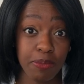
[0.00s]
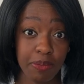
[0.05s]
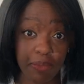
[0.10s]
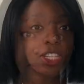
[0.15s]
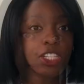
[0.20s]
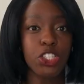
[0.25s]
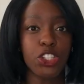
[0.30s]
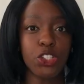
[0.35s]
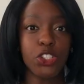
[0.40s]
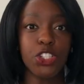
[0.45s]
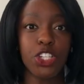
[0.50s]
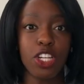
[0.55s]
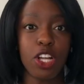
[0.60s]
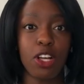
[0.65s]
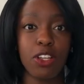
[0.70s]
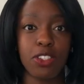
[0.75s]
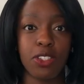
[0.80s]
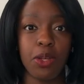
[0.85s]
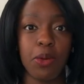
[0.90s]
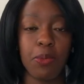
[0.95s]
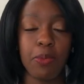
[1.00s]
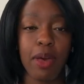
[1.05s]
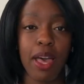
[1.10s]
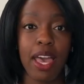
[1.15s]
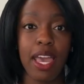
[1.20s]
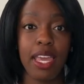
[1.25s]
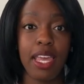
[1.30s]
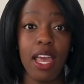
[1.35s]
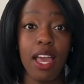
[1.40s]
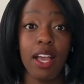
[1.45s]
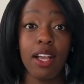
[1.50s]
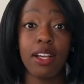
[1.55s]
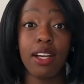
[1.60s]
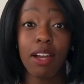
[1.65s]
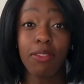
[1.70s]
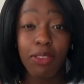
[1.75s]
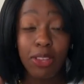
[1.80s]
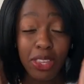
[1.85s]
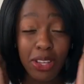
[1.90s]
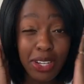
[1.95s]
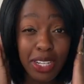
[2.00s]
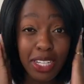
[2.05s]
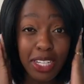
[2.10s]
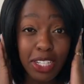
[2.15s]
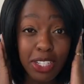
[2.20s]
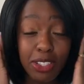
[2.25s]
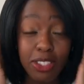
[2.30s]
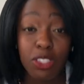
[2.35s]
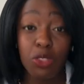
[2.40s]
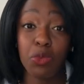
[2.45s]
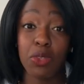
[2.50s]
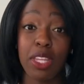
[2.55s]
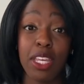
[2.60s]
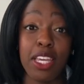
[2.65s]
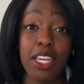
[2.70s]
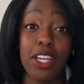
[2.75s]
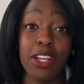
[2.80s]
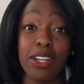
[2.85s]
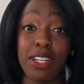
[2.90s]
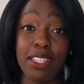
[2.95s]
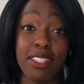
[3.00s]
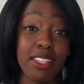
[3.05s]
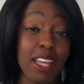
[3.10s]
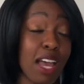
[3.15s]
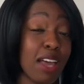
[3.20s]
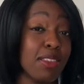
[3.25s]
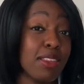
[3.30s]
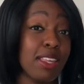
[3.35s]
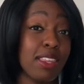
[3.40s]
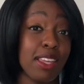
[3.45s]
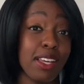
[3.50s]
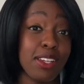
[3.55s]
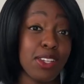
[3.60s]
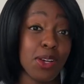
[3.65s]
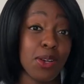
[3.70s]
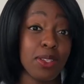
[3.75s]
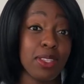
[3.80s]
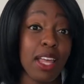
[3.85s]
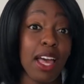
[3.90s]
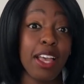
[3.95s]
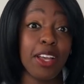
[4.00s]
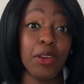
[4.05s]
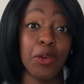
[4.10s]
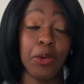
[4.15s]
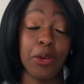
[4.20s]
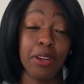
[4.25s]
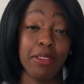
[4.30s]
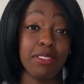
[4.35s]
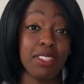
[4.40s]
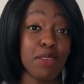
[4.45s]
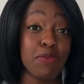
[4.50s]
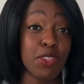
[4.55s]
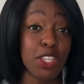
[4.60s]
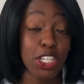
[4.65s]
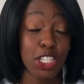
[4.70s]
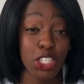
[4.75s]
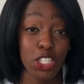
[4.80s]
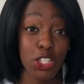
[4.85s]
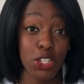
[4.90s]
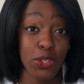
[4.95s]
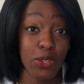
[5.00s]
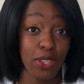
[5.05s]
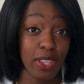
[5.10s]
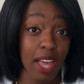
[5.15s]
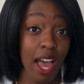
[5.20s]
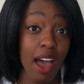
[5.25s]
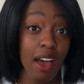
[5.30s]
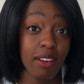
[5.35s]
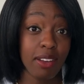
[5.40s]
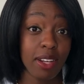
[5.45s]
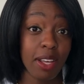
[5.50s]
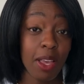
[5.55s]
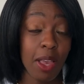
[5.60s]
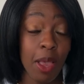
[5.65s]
These children also might cover their ears when they hear a sound that they don't like or if something's too loud.